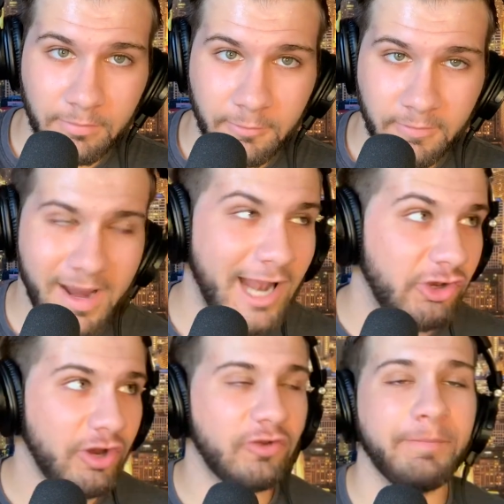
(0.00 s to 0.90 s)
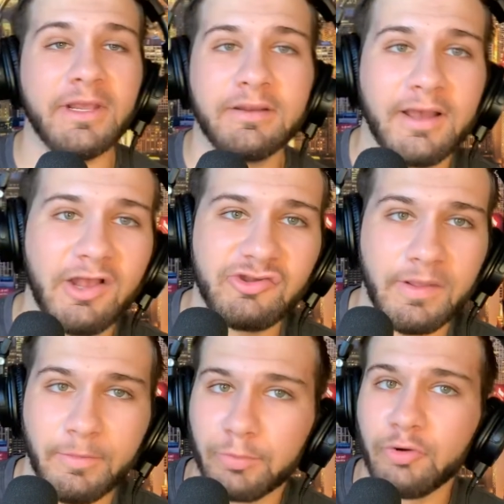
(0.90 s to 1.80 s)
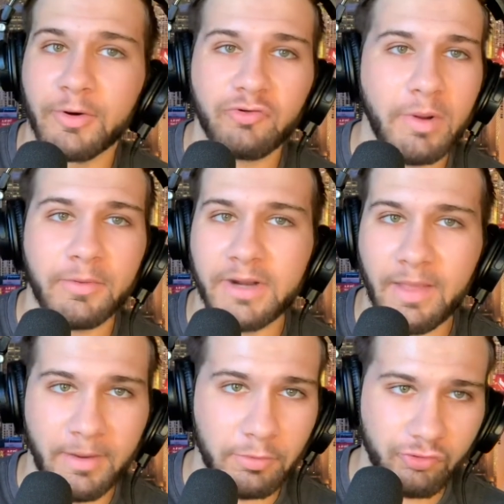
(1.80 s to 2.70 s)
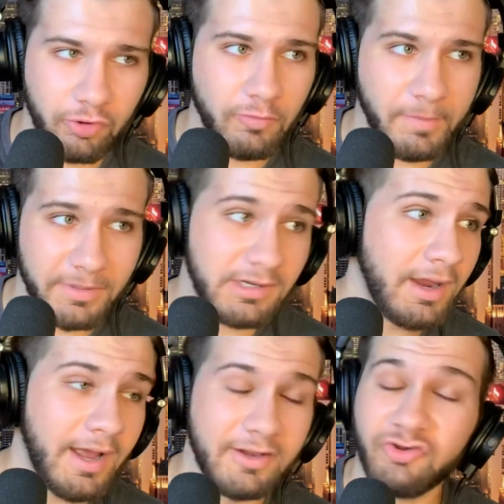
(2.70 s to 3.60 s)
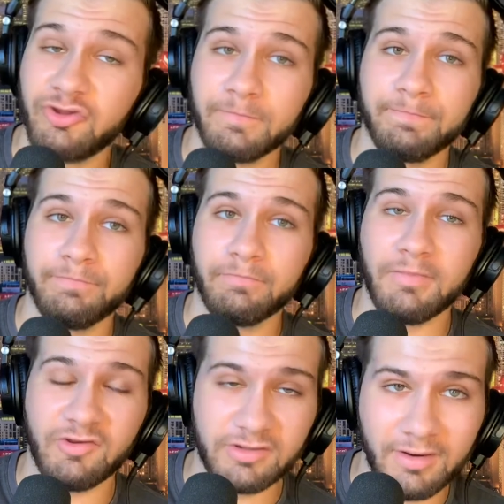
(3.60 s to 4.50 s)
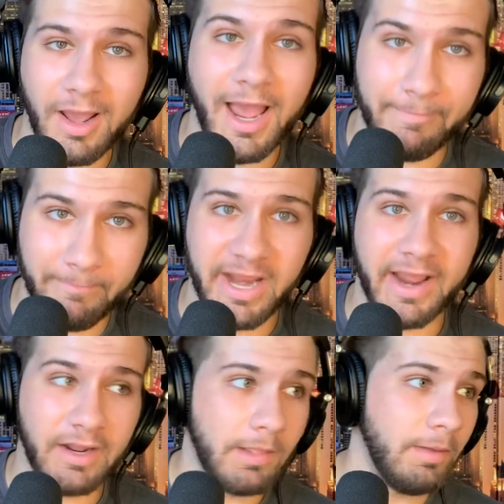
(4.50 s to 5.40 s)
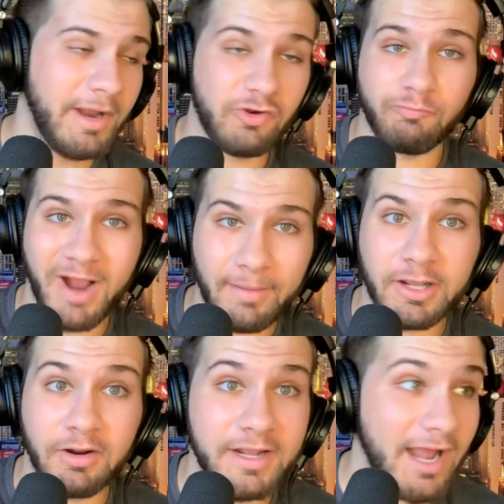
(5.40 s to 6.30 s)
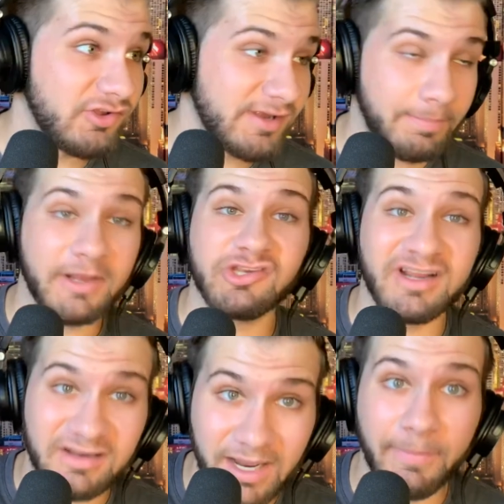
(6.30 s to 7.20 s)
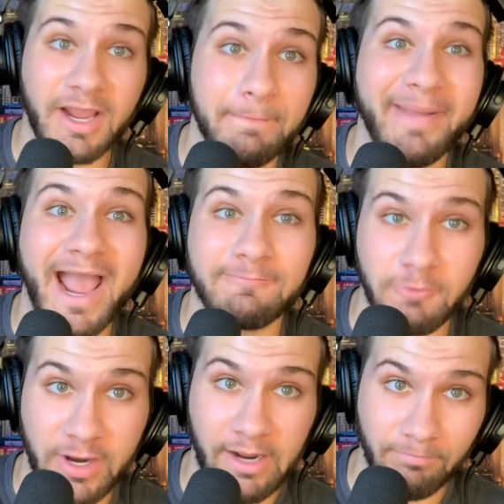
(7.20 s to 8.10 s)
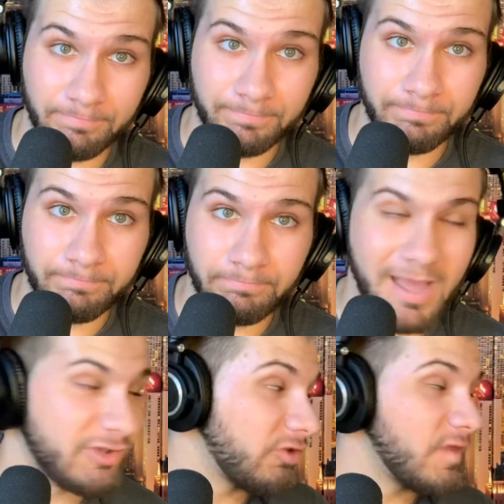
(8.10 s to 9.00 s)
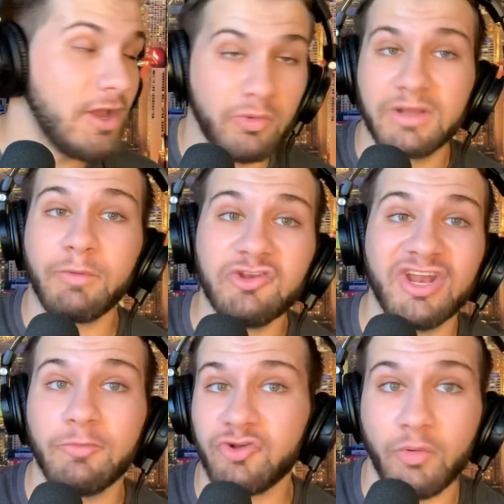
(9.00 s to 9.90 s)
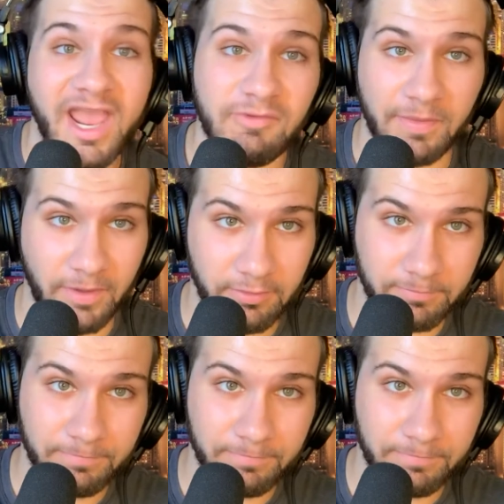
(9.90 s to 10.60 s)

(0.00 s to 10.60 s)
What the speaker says: Not just because of the rumors, whether or not they were true, but because he's still a high pick and the Bears probably could have gotten something significant back for him. That's the only reason I was okay with it.